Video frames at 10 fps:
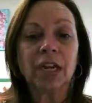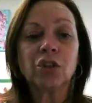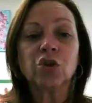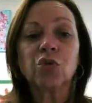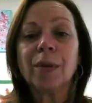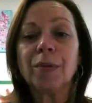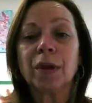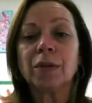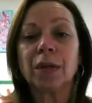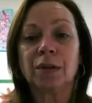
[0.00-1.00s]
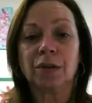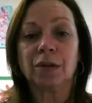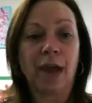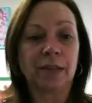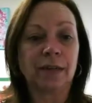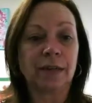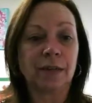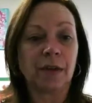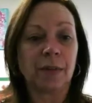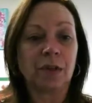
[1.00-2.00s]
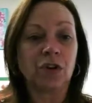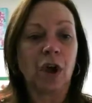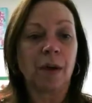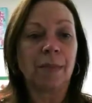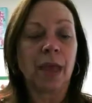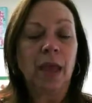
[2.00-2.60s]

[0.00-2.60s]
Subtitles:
contribute to accidents on the job.